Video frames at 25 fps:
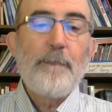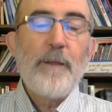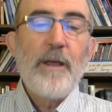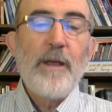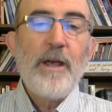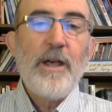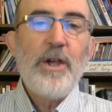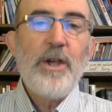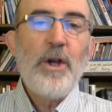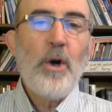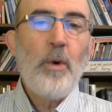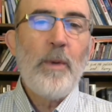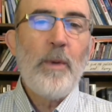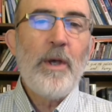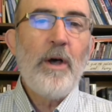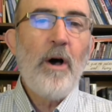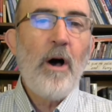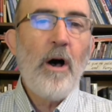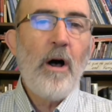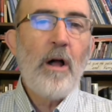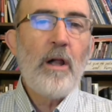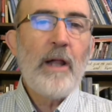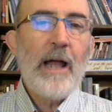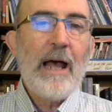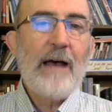You know, we
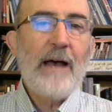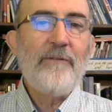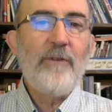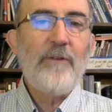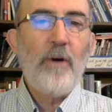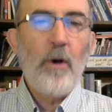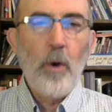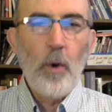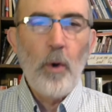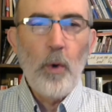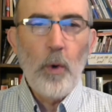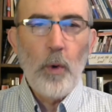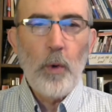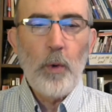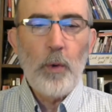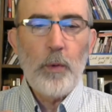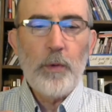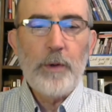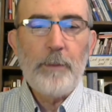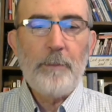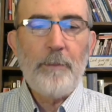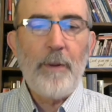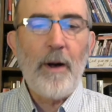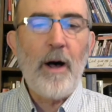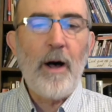all have
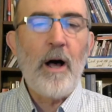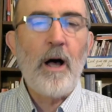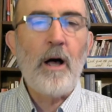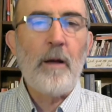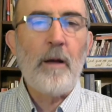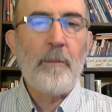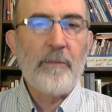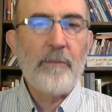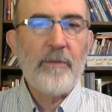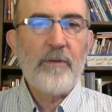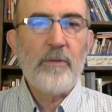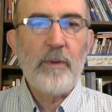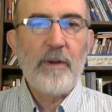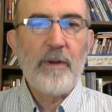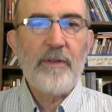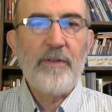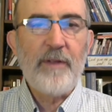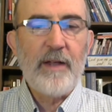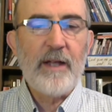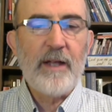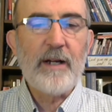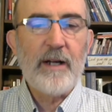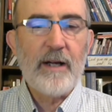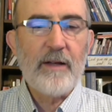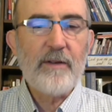old bombs
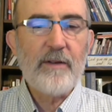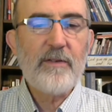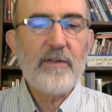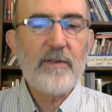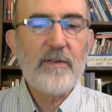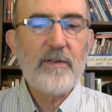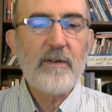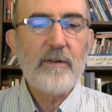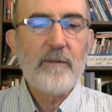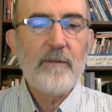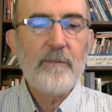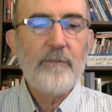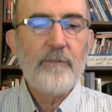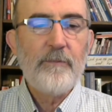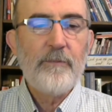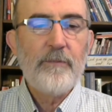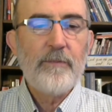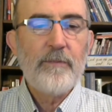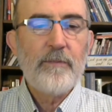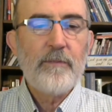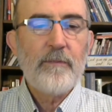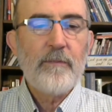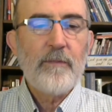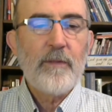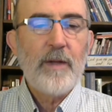within us.
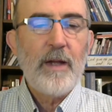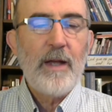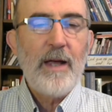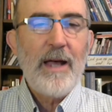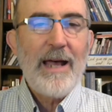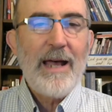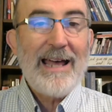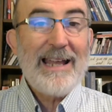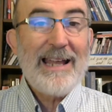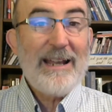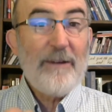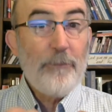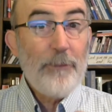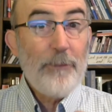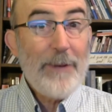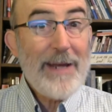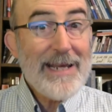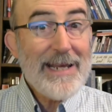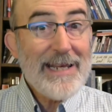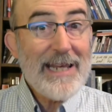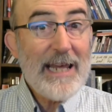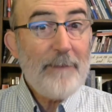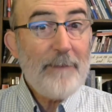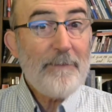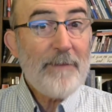And if we
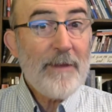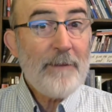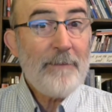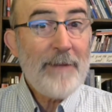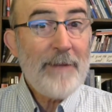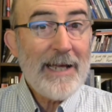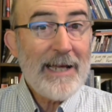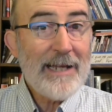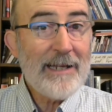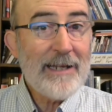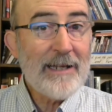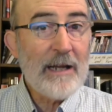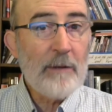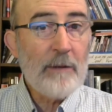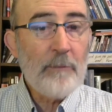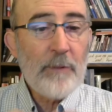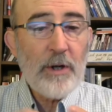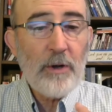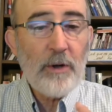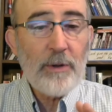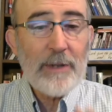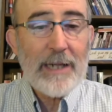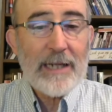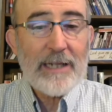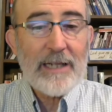keep them hidden and we
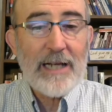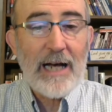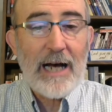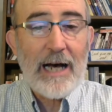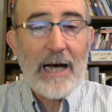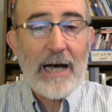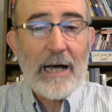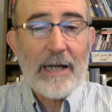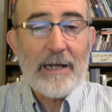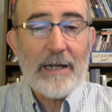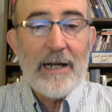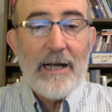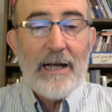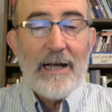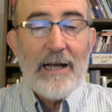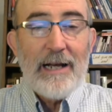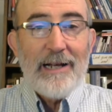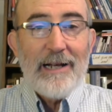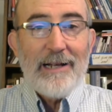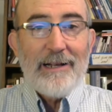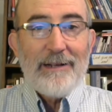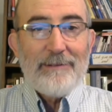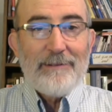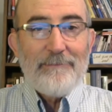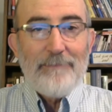don't let God
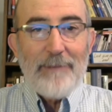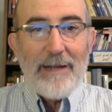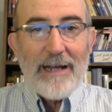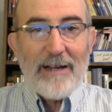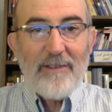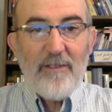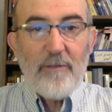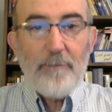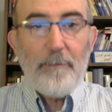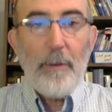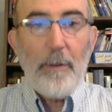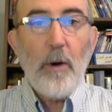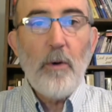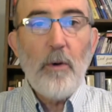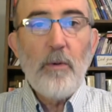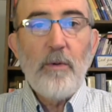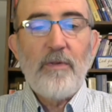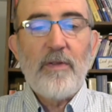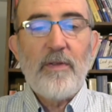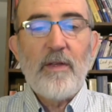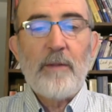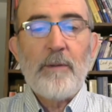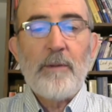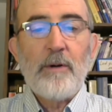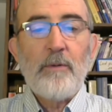expose
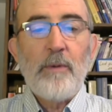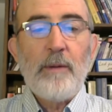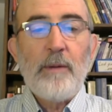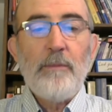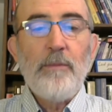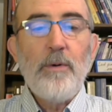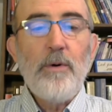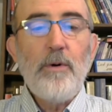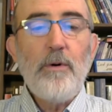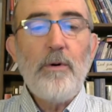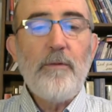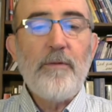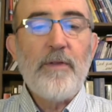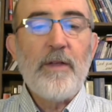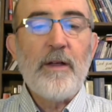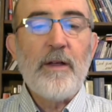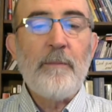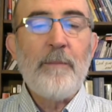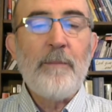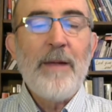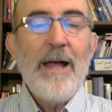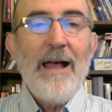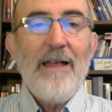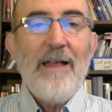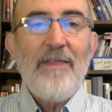them and remove them,
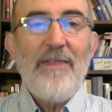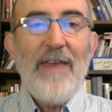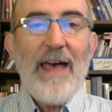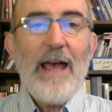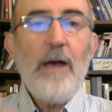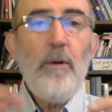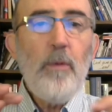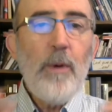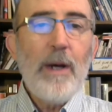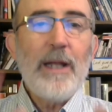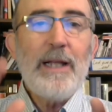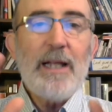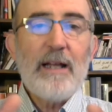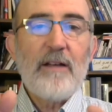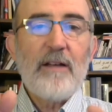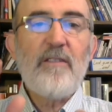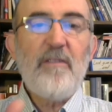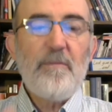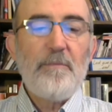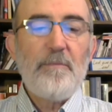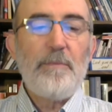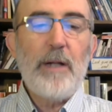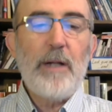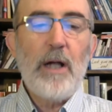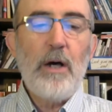they will
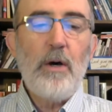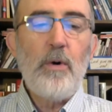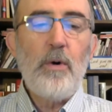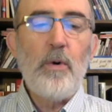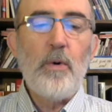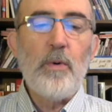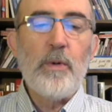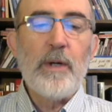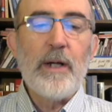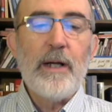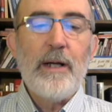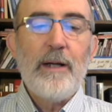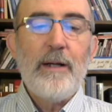explode